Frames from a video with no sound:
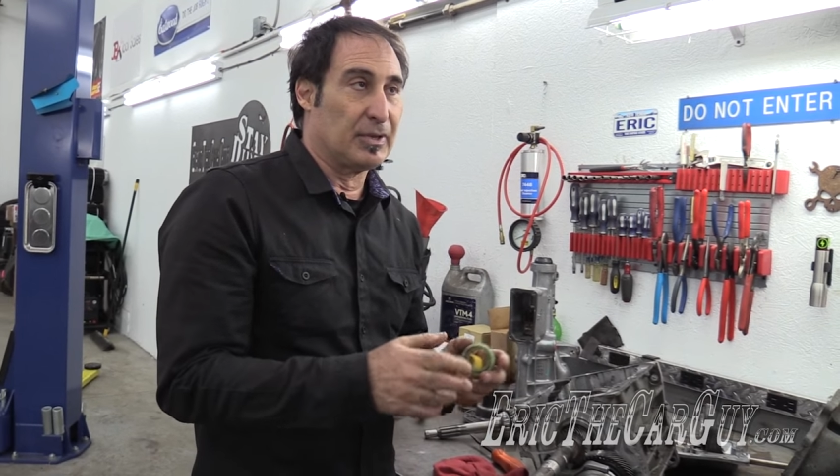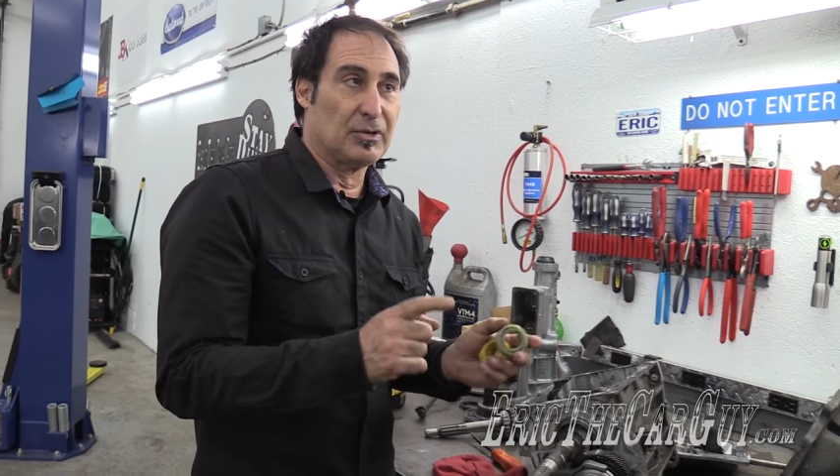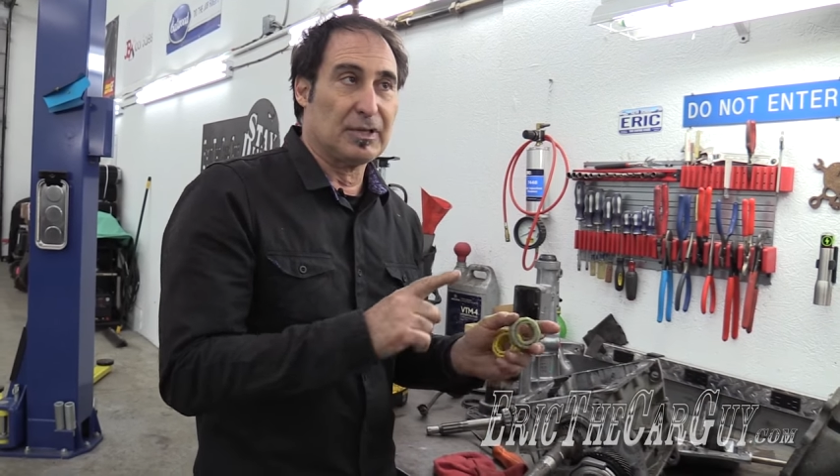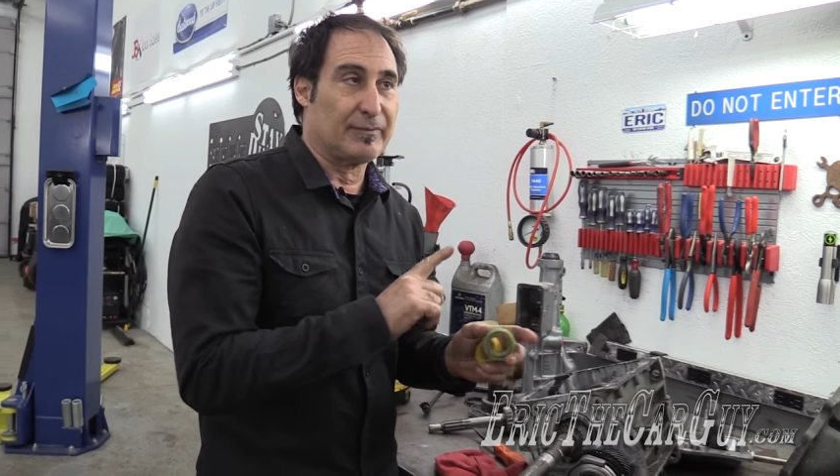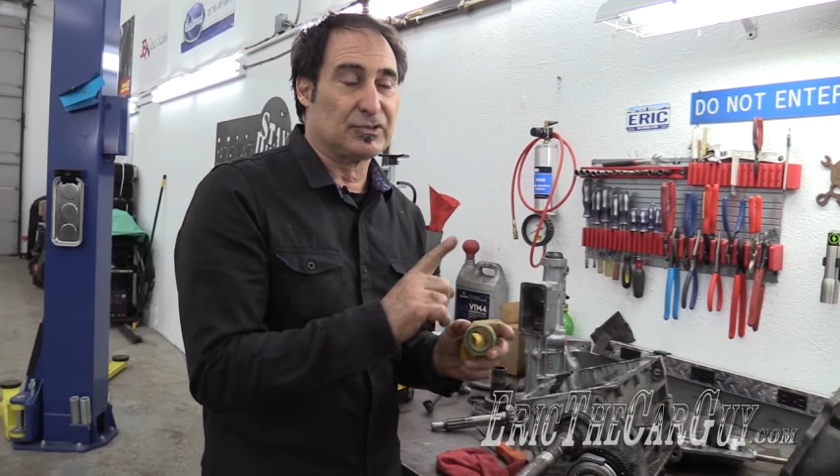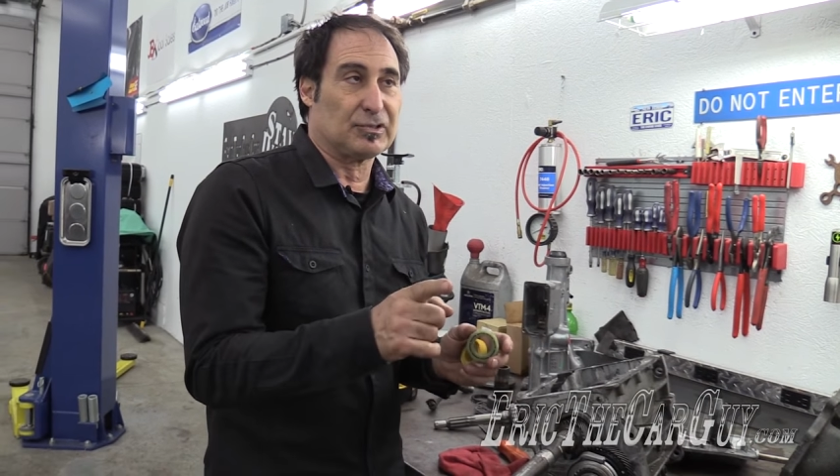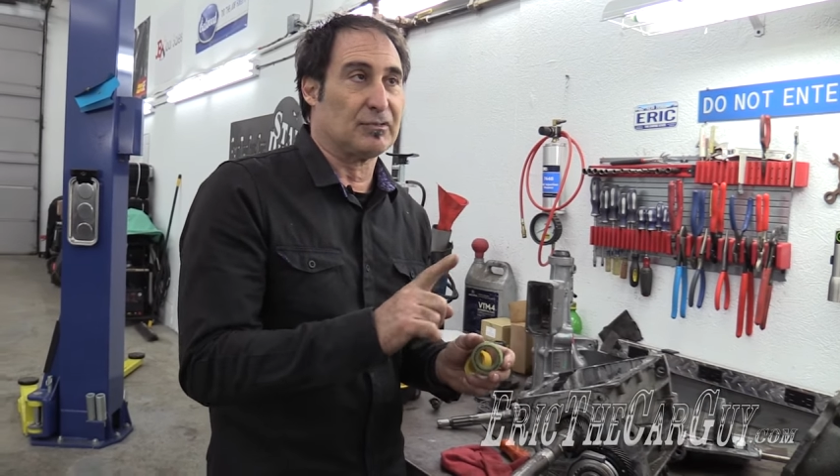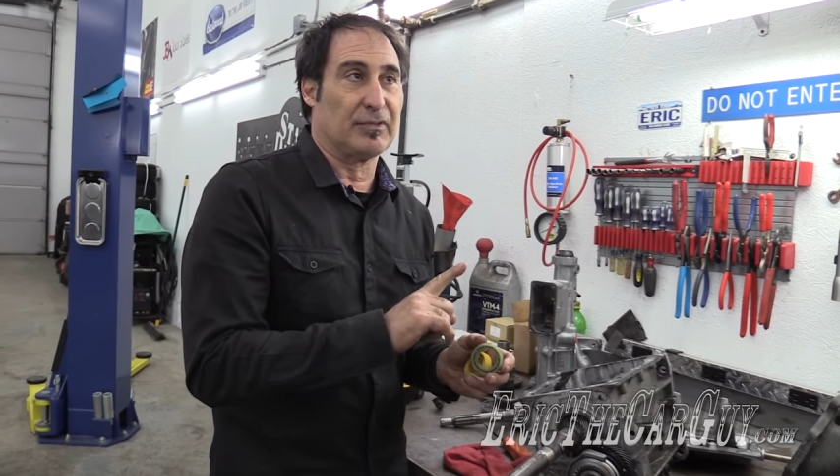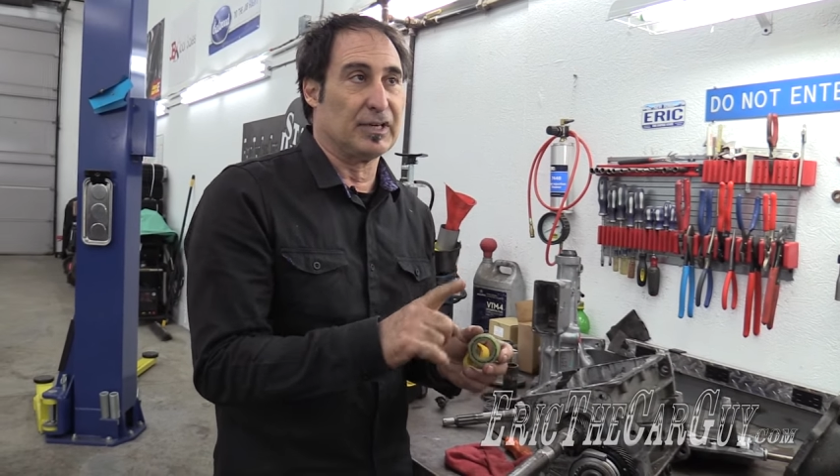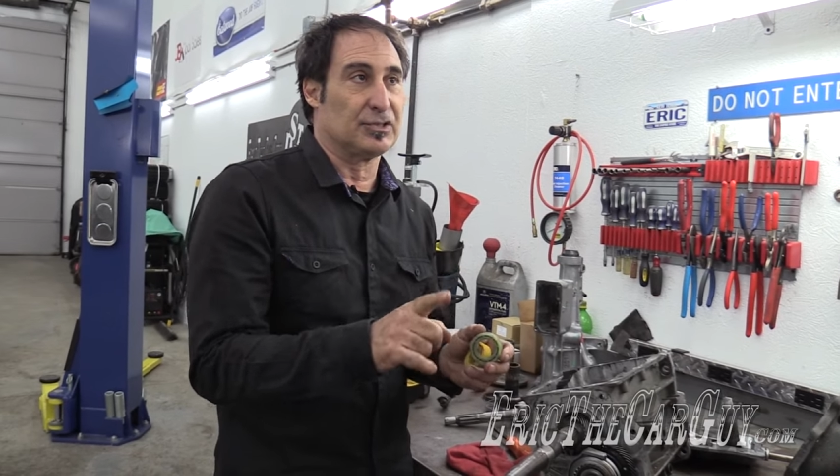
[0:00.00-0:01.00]
But they only have a
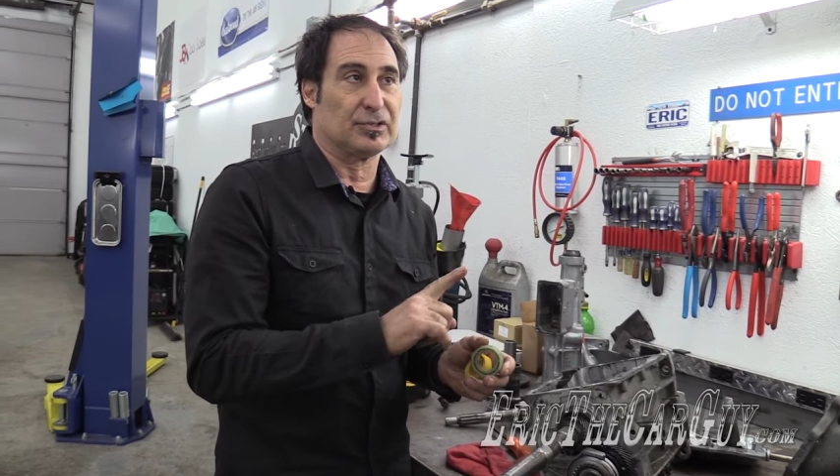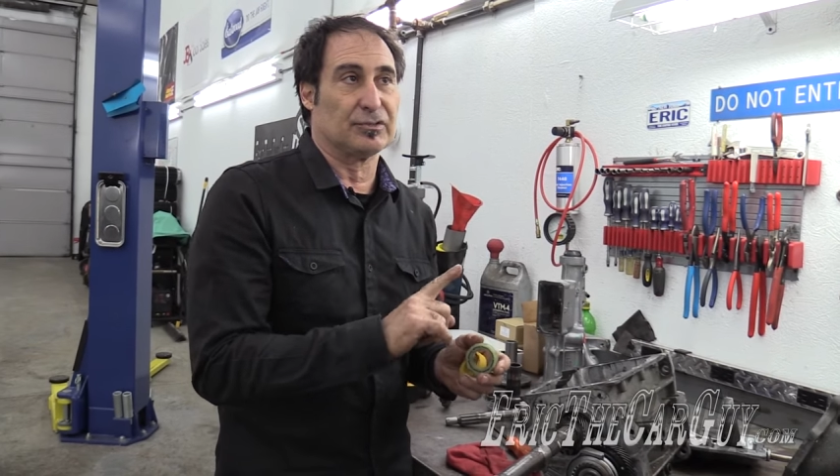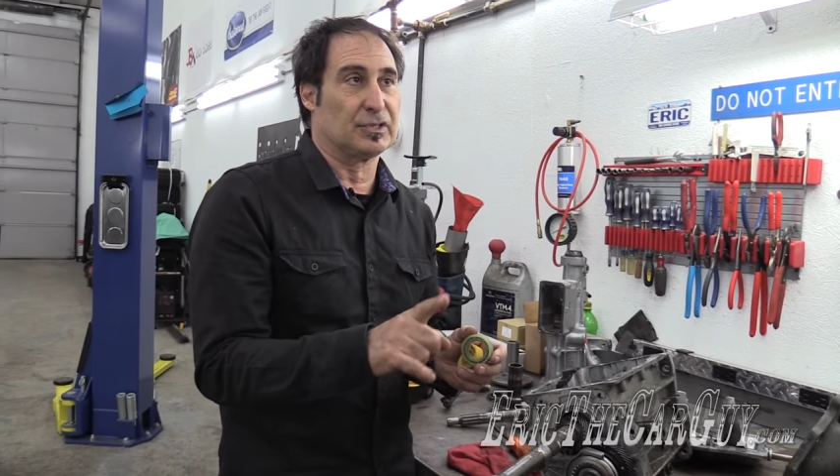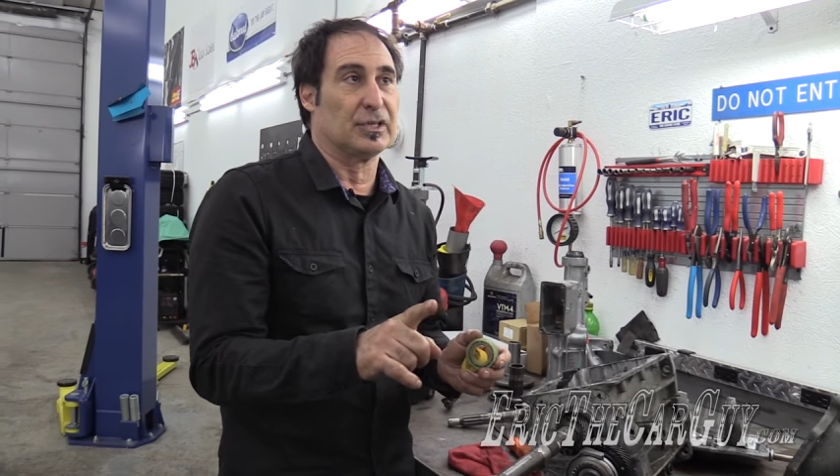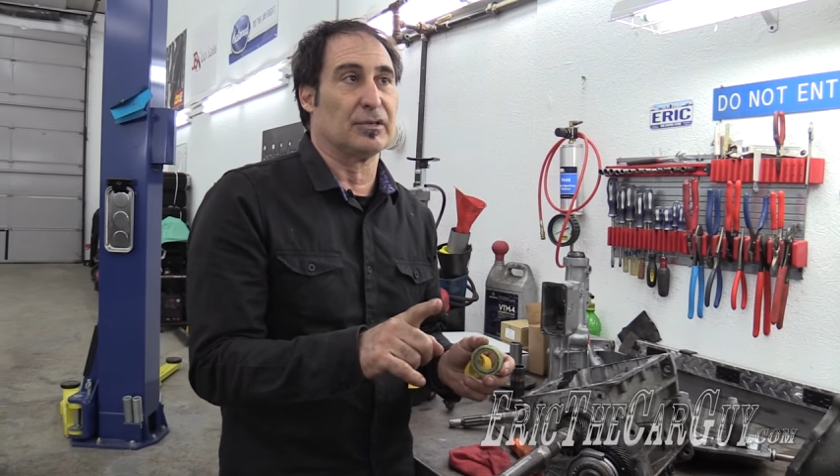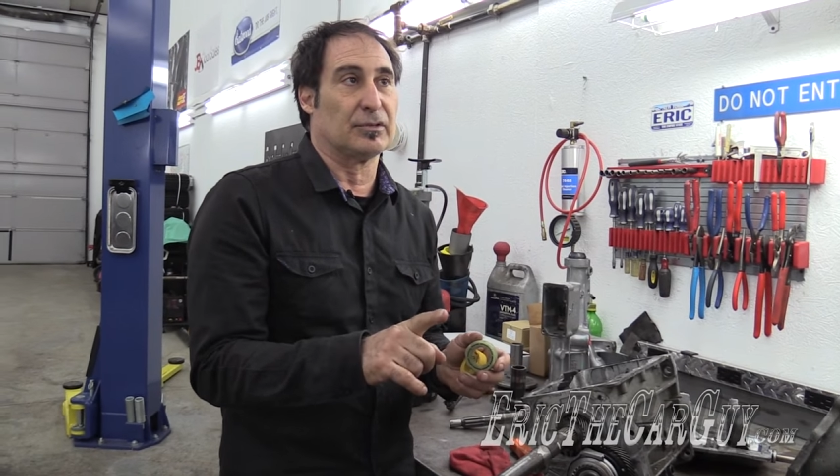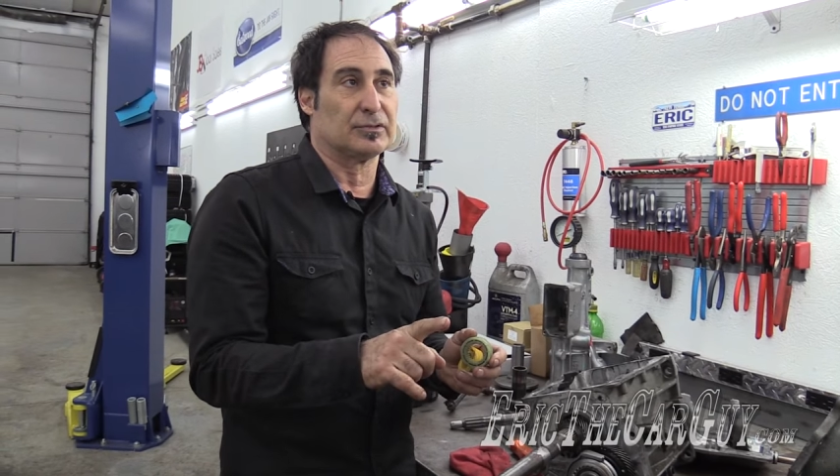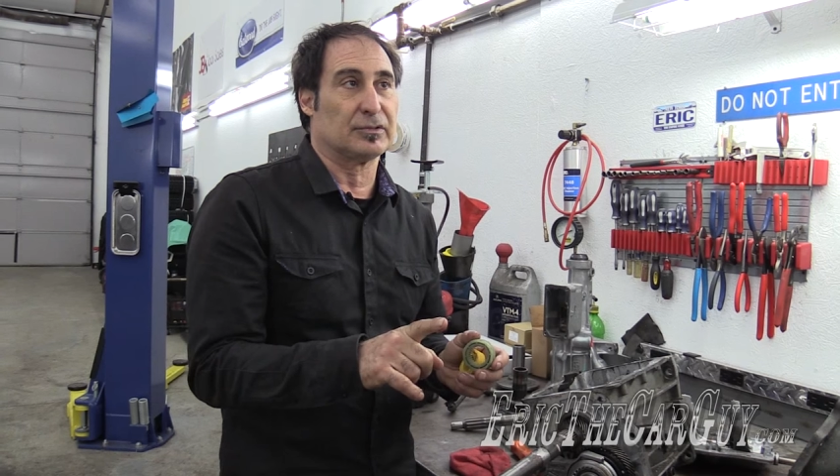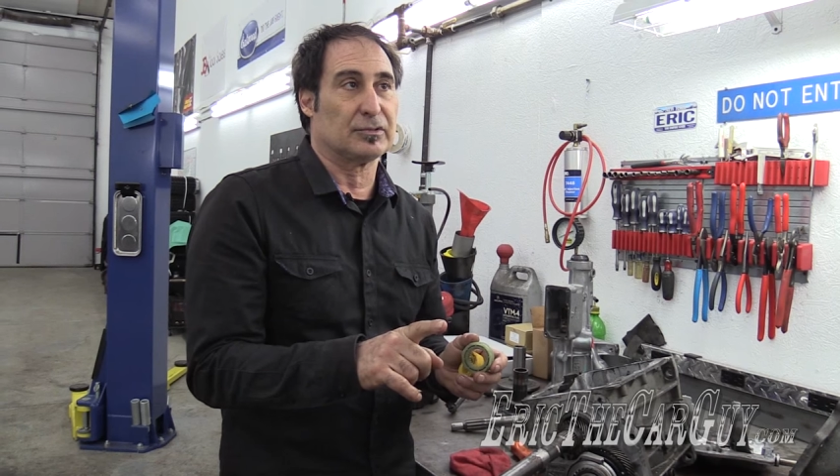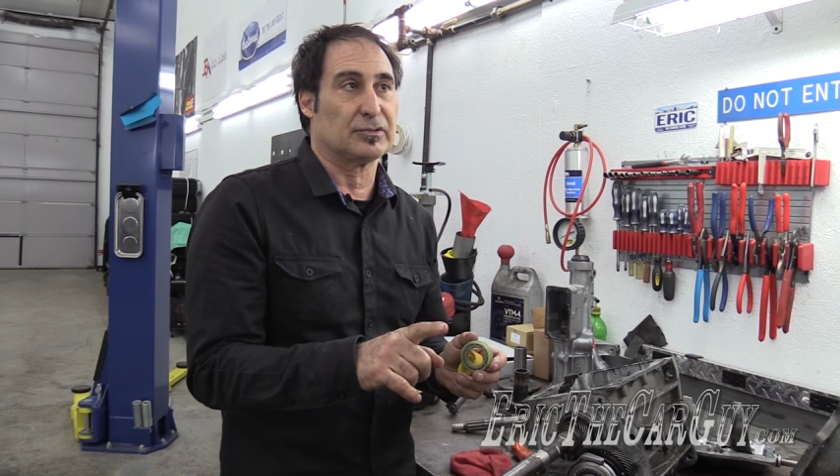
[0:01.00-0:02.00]
certain range of those gears.